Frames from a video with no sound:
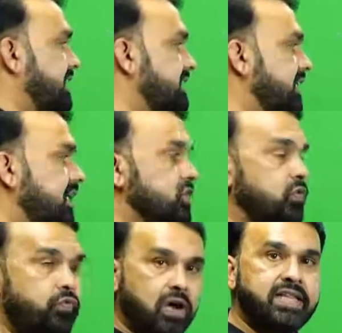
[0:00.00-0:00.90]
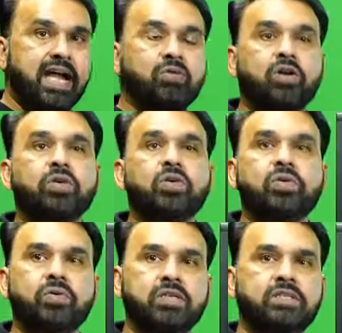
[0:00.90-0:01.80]
X. So for that, what you'll
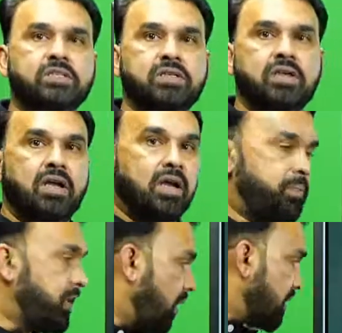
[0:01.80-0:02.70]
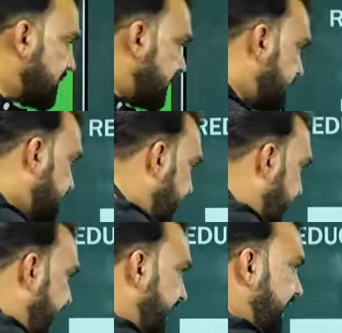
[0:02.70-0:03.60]
do is, because
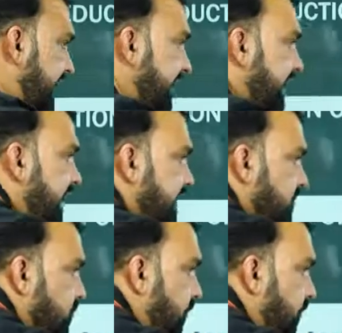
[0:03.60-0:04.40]
Zn is